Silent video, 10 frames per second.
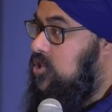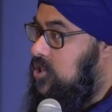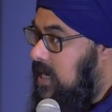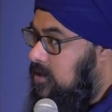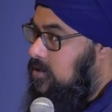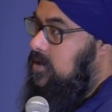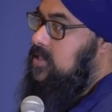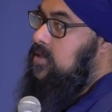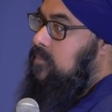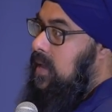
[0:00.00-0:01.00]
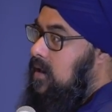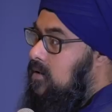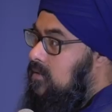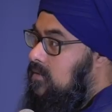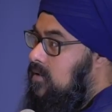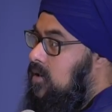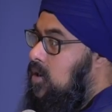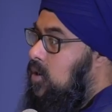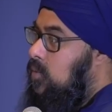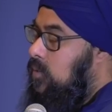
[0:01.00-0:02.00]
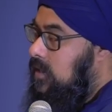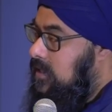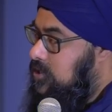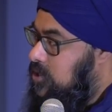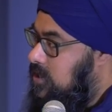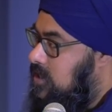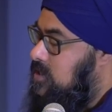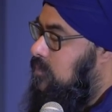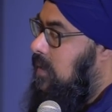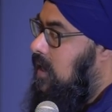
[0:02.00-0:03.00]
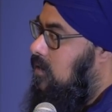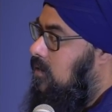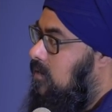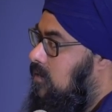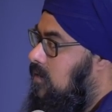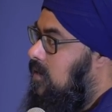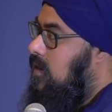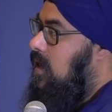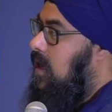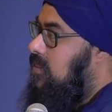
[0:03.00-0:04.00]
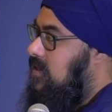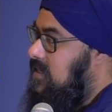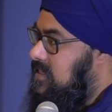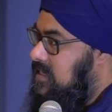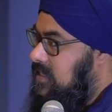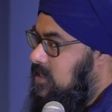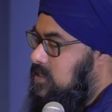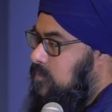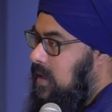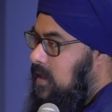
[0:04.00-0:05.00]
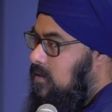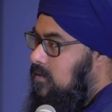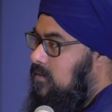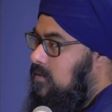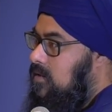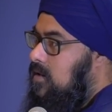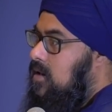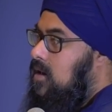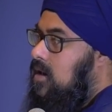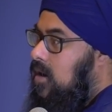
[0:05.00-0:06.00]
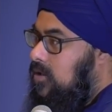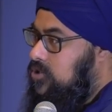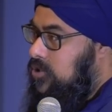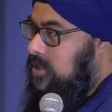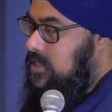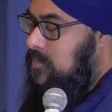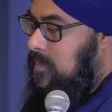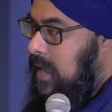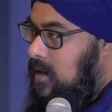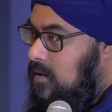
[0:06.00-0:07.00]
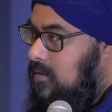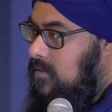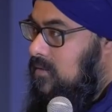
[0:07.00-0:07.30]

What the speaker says: Gender doesn't matter. Religion doesn't matter. Ethnicity doesn't matter. Culture doesn't matter.